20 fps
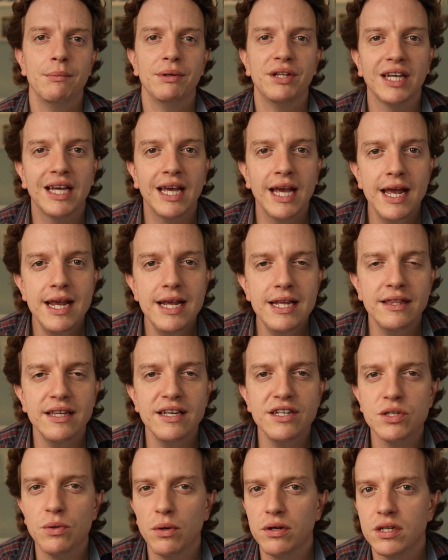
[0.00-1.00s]
But the key
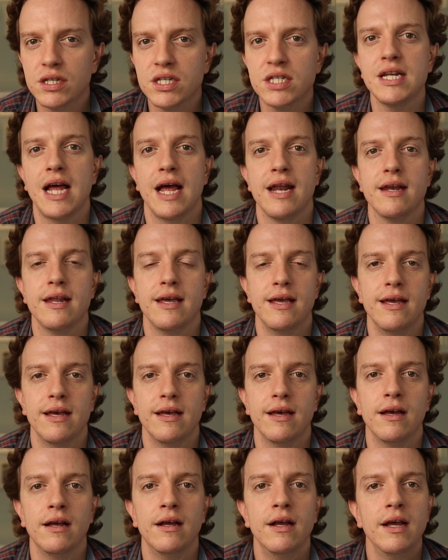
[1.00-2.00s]
thing to understand
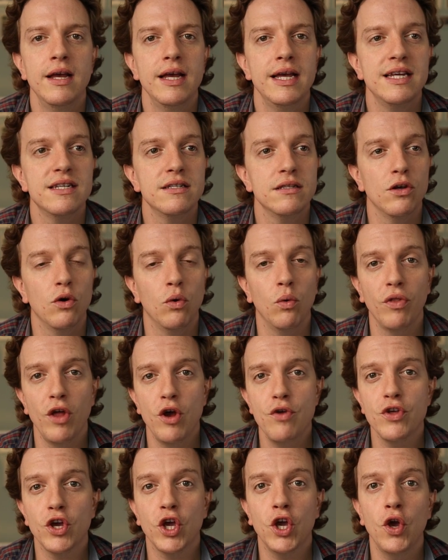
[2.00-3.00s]
here is that
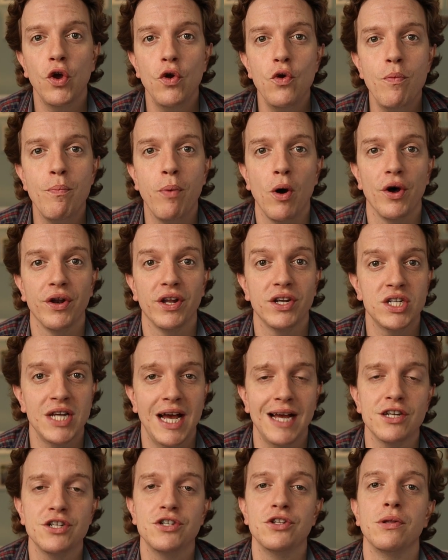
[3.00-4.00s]
although the coupon
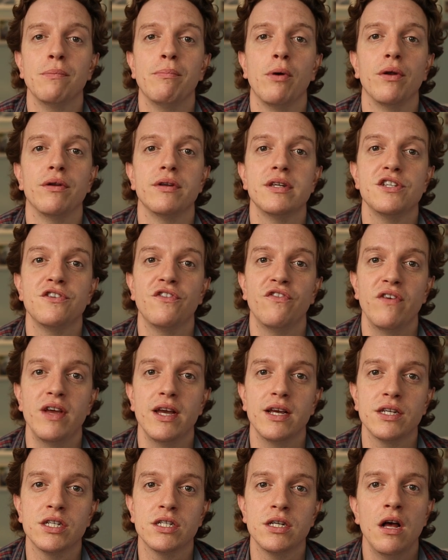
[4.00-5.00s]
attached to the bond is
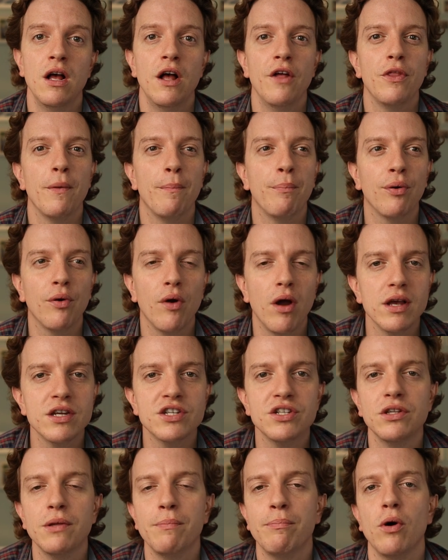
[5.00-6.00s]
fixed, the
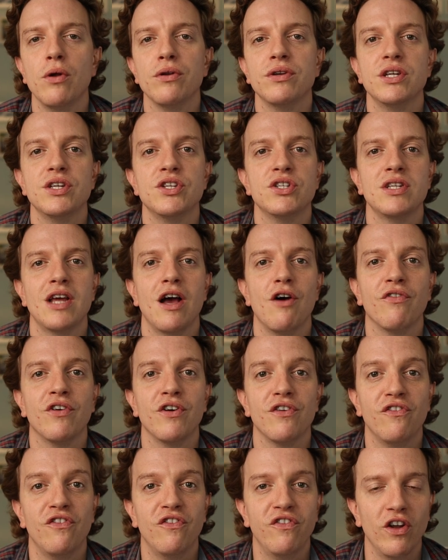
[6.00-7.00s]
price of the bond itself
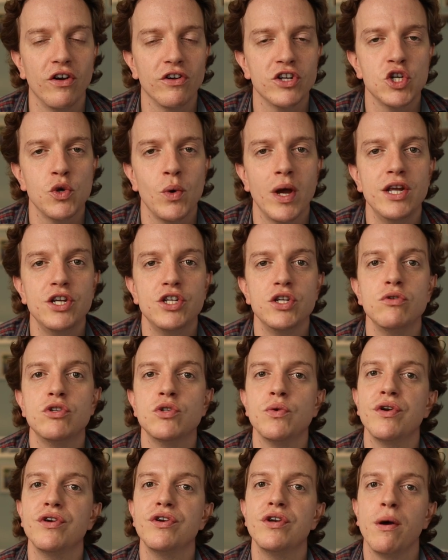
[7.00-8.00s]
can fluctuate due
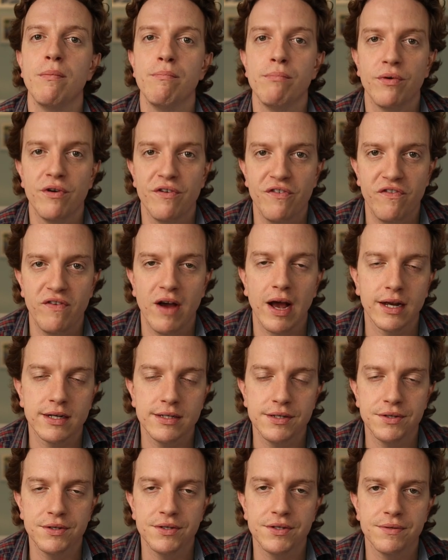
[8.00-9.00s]
to a number of
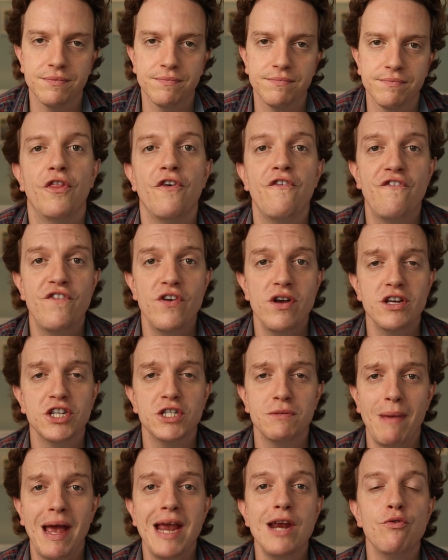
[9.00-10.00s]
factors. The
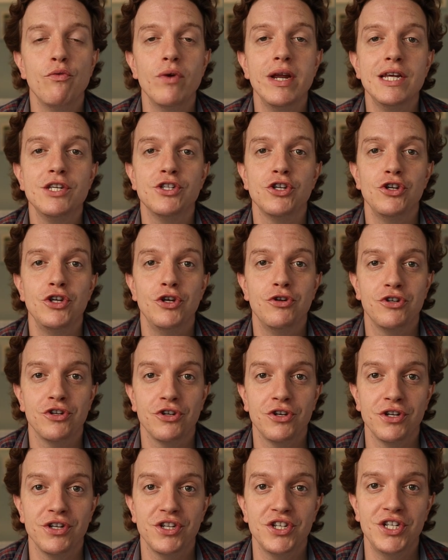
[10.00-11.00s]
first main reason you
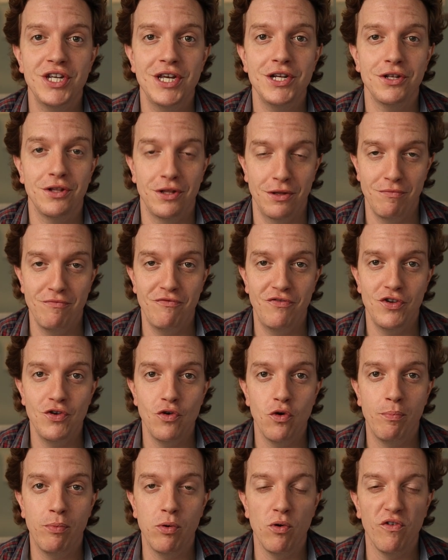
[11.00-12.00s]
should consider them for
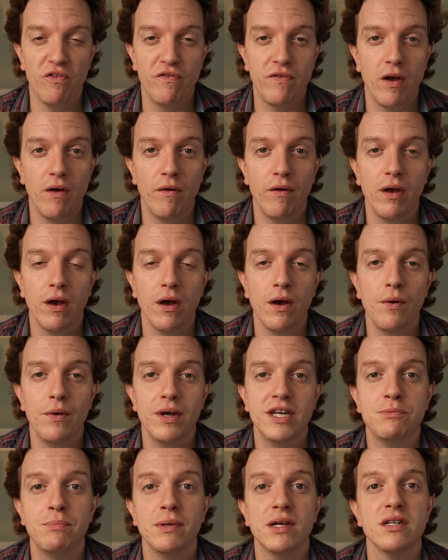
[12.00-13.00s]
your portfolio
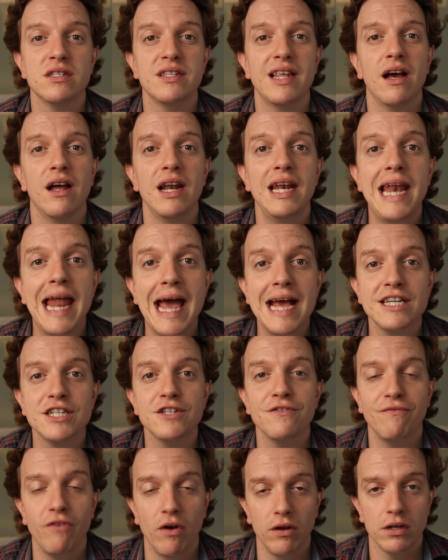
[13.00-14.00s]
is because they are
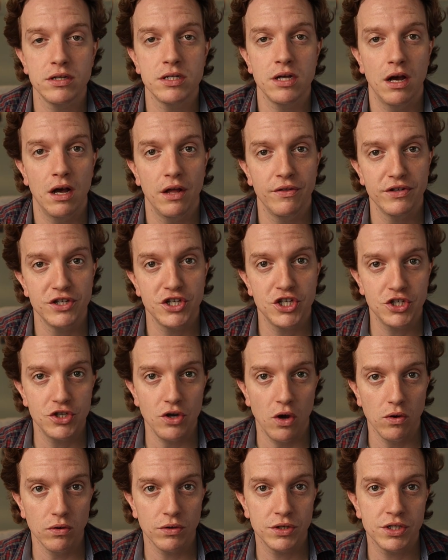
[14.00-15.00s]
less volatile than
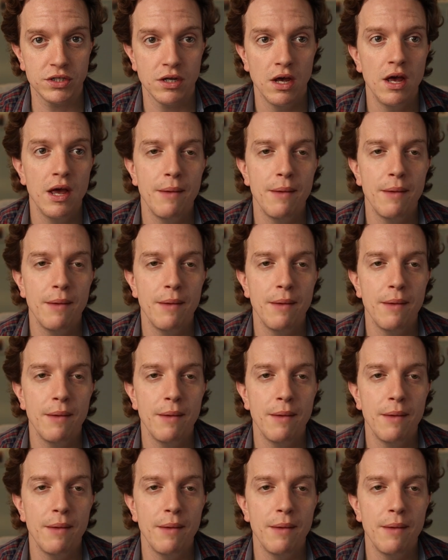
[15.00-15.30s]
stocks,